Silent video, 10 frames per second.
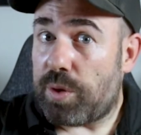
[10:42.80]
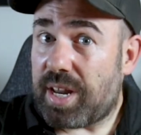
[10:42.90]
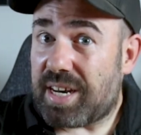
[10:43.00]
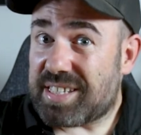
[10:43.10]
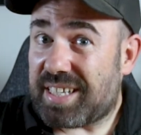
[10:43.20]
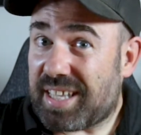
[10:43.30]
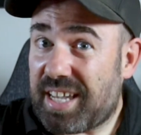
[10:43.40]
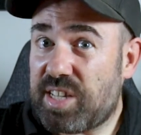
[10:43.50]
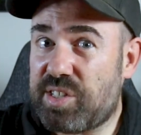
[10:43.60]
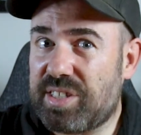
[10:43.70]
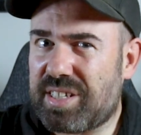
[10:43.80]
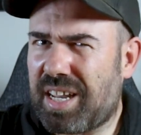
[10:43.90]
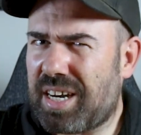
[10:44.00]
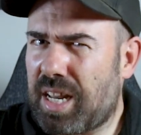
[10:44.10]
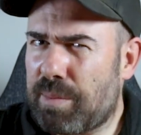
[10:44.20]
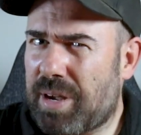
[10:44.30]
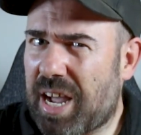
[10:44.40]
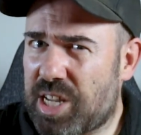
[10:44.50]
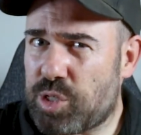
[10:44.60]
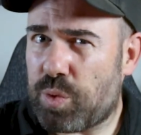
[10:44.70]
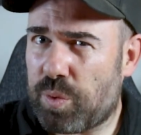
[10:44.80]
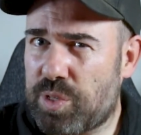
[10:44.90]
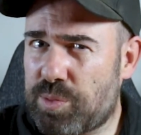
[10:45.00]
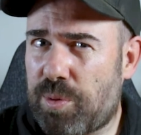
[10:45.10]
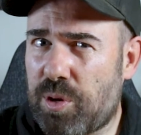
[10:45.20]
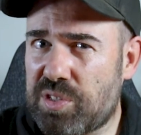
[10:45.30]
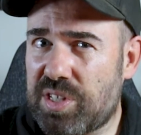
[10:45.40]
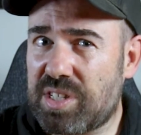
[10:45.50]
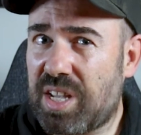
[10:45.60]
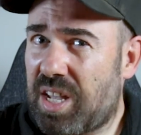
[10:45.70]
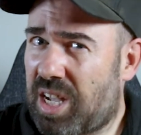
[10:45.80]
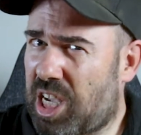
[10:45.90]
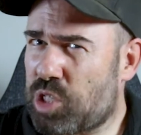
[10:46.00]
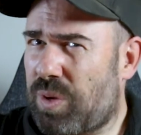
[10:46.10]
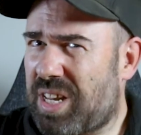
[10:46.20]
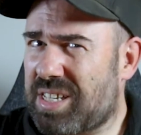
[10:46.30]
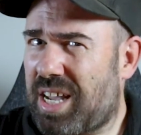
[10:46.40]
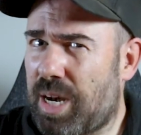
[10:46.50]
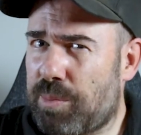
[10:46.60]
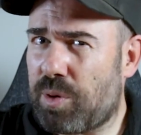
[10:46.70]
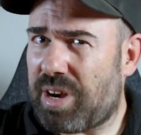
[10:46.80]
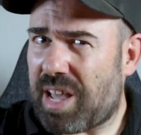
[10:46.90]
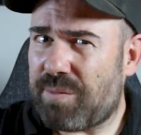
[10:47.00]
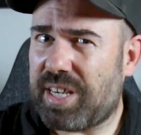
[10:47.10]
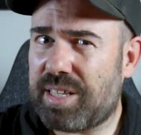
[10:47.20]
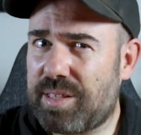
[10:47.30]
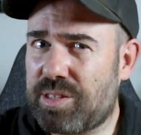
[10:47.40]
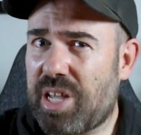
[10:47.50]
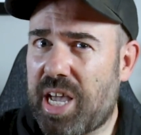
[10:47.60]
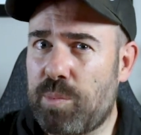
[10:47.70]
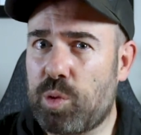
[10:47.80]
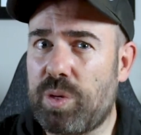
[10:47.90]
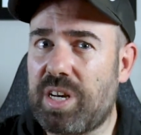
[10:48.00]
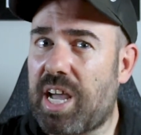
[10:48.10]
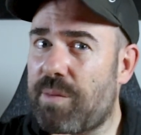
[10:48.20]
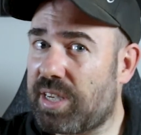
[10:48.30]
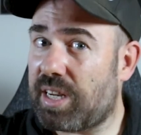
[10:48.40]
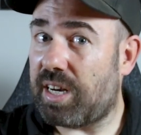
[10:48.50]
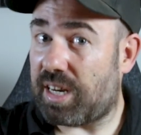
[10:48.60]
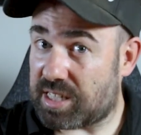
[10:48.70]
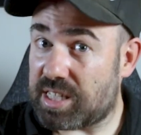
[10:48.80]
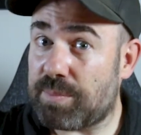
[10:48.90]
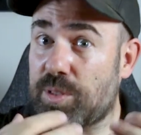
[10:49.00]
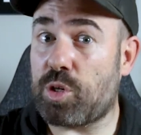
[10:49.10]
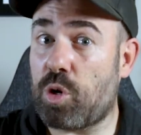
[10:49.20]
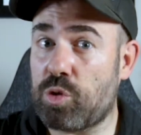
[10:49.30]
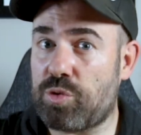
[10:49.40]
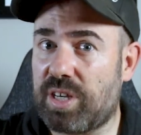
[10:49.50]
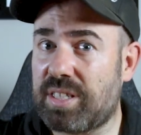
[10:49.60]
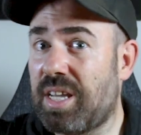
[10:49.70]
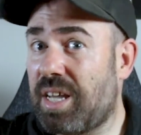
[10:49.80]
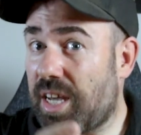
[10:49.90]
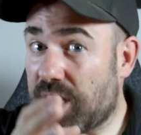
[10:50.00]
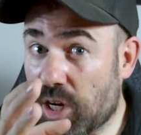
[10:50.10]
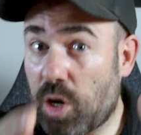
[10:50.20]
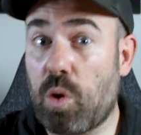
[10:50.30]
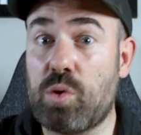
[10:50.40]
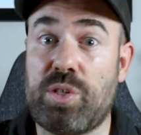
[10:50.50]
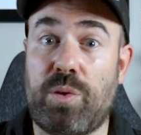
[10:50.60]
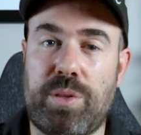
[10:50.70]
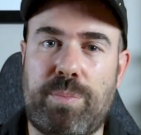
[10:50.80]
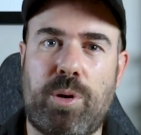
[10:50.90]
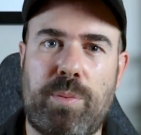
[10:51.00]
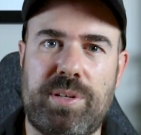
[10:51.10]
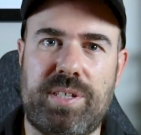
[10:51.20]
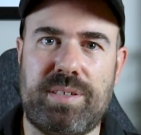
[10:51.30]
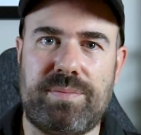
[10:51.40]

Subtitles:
real estate agent can help guide you through this process, as well as help you navigate the time between having an accepted contract and closing on the property.